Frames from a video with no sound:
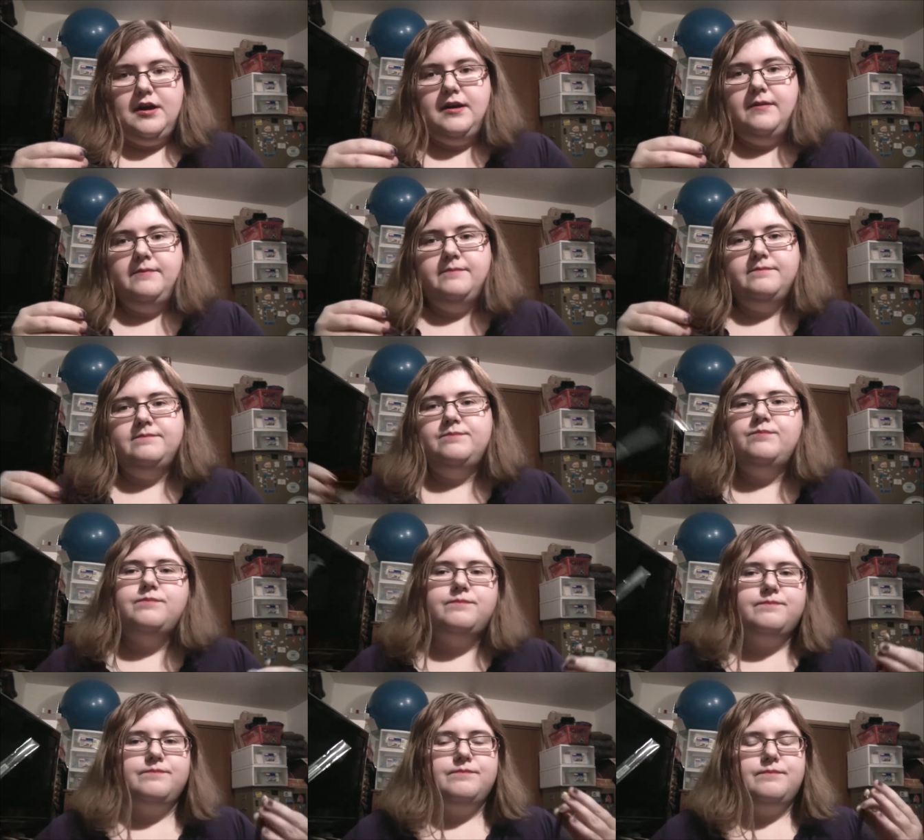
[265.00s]
I'm
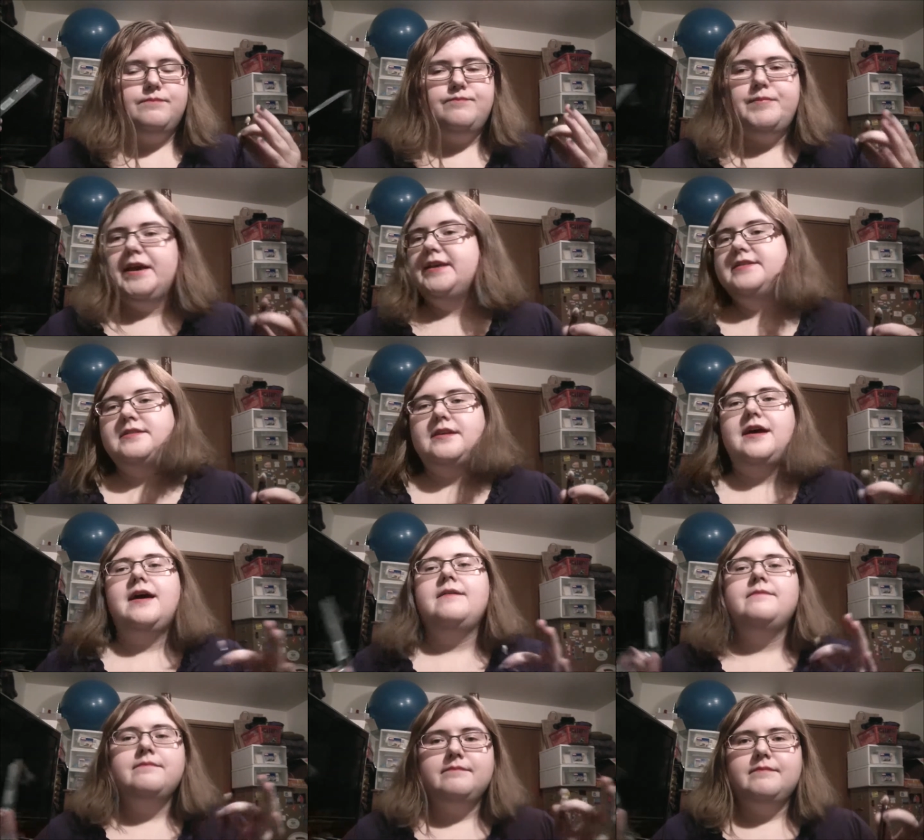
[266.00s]
base
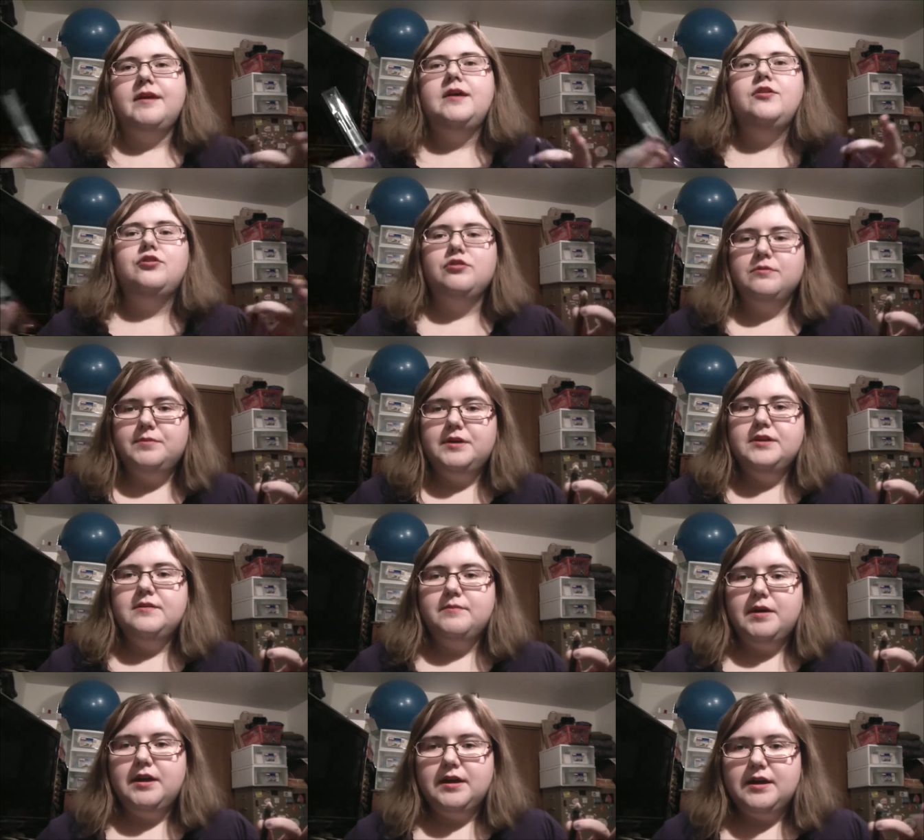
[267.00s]
I'm a newbie
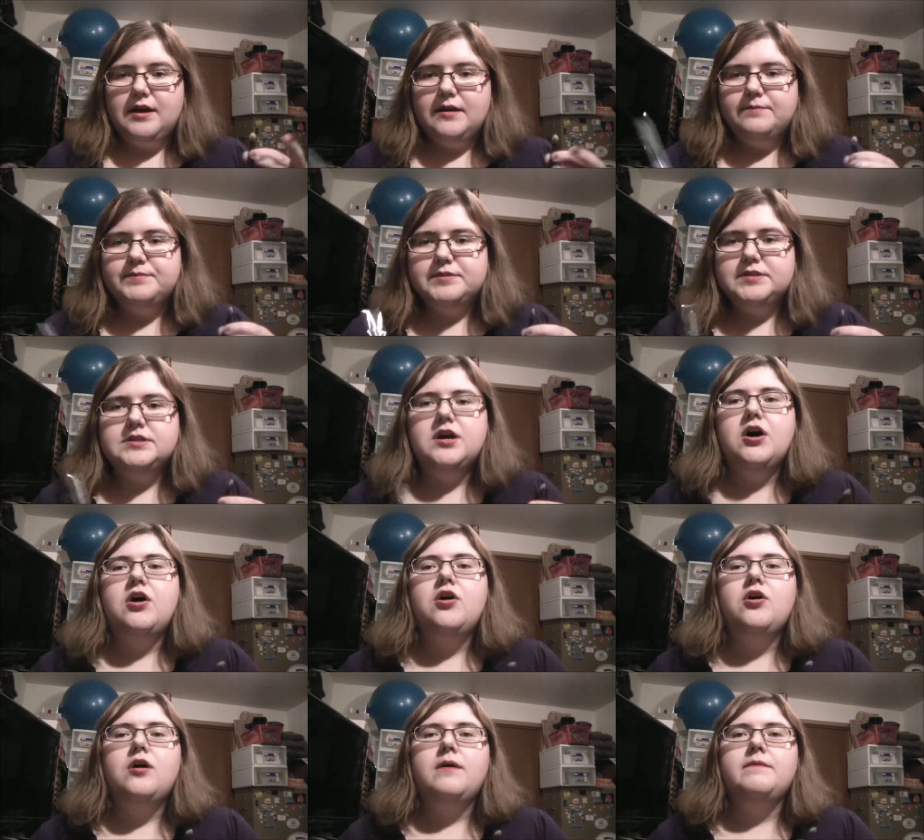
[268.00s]
to makeup, so
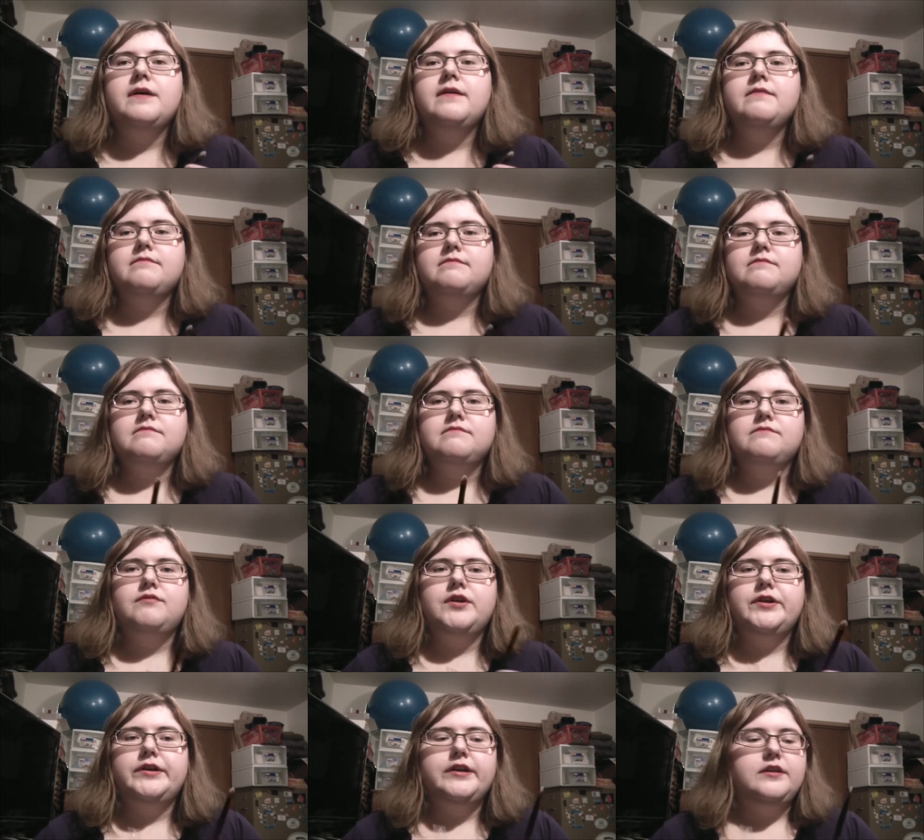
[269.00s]
I'm not
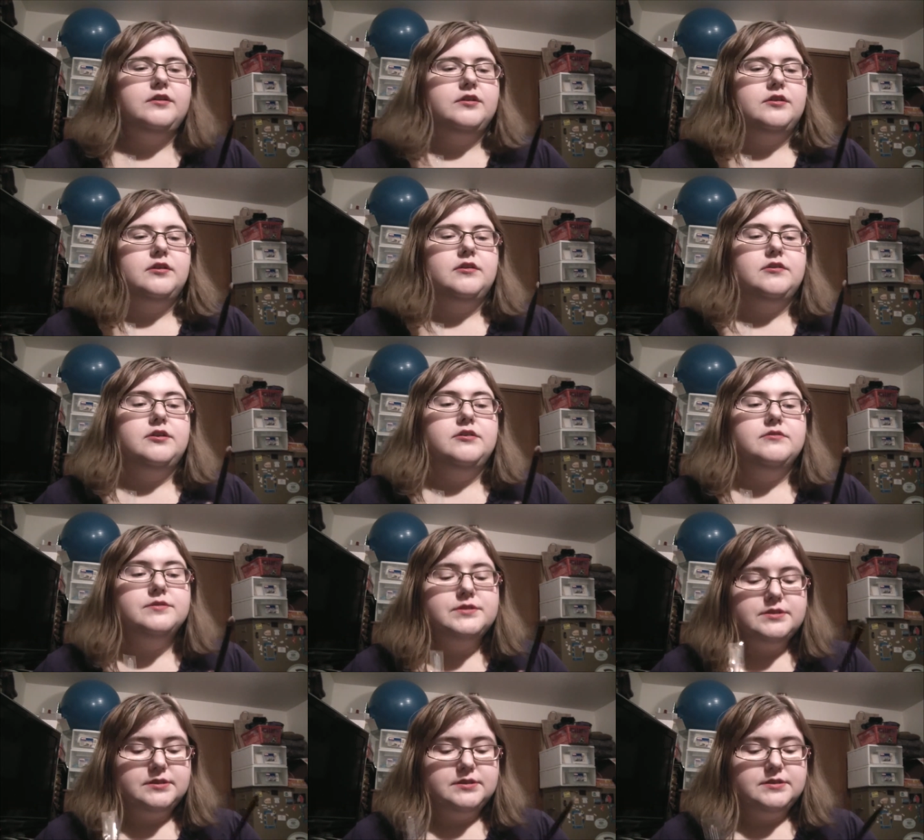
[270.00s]
very good at
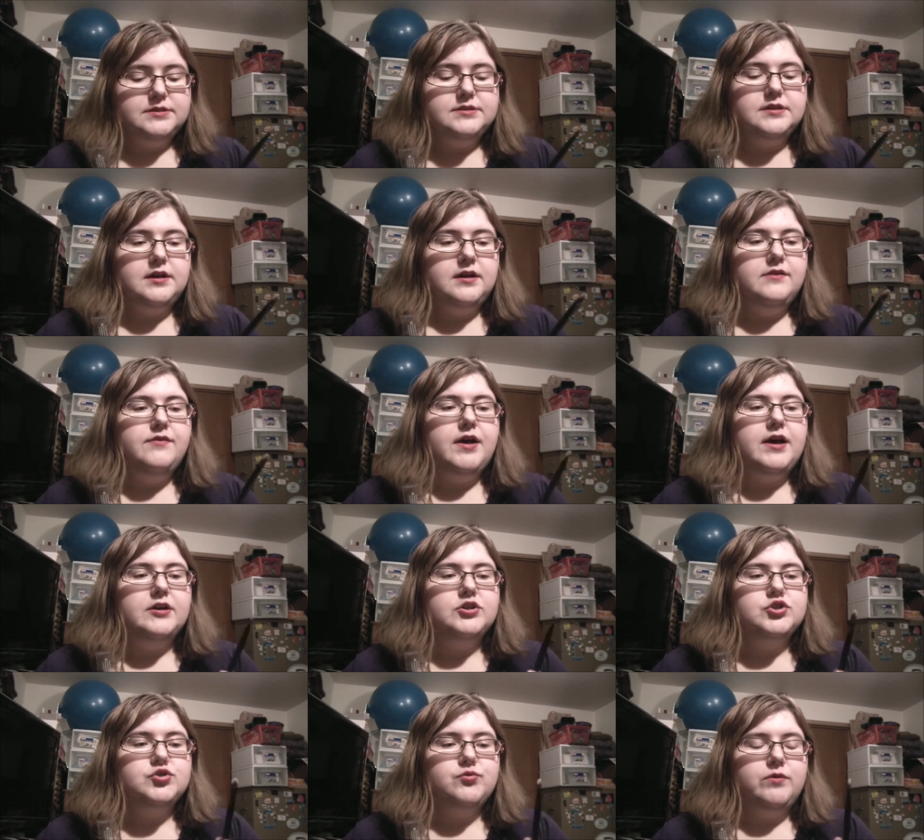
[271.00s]
uses of
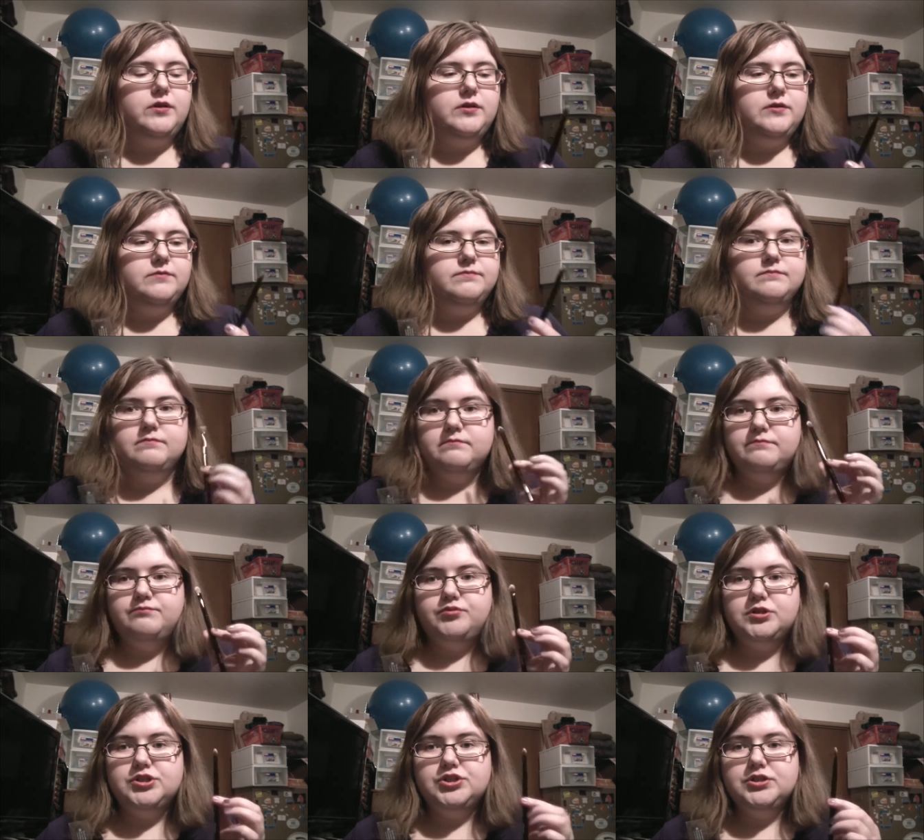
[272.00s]
actual
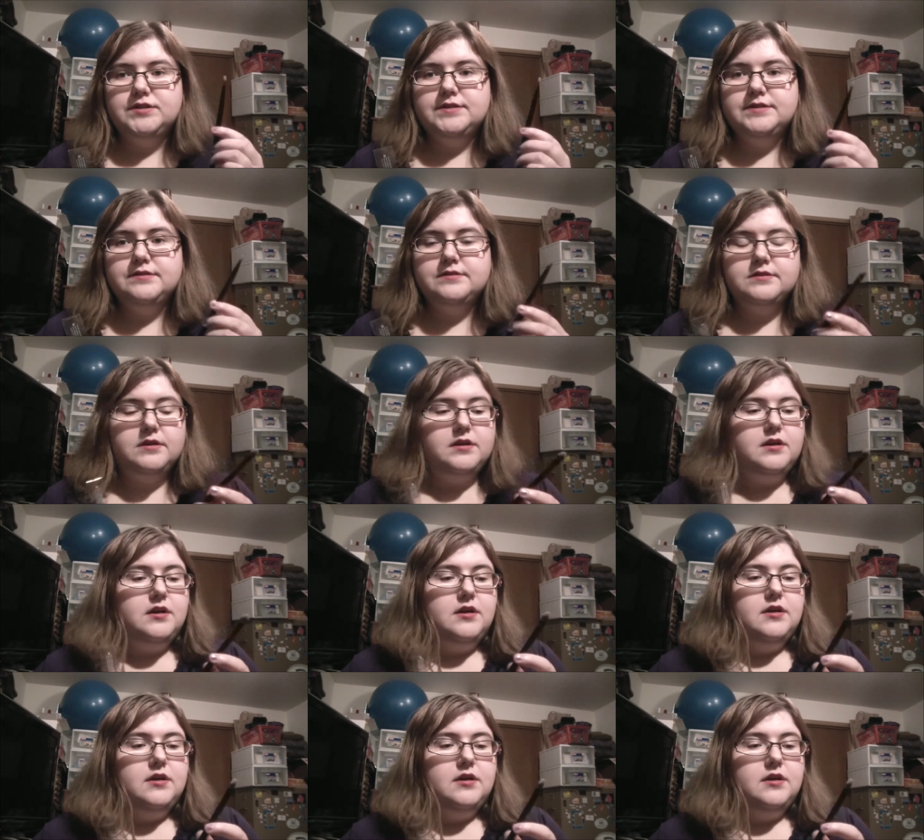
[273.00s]
brushes.